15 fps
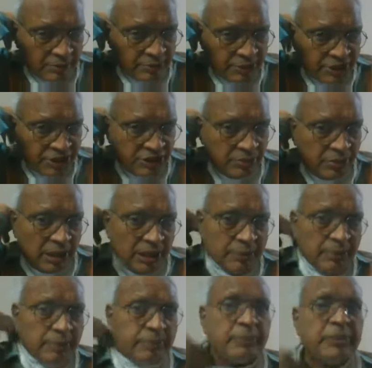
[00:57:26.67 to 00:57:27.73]
Arbitration
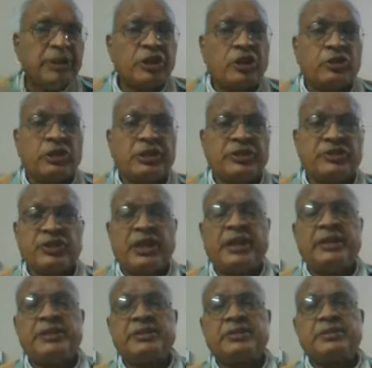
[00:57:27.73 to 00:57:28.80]
many people may not
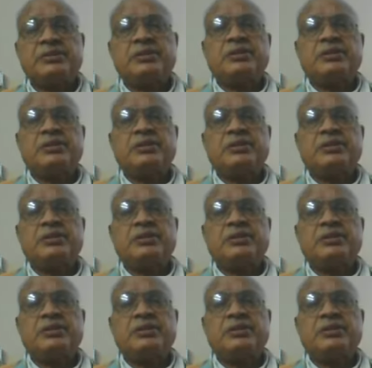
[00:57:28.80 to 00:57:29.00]
understand,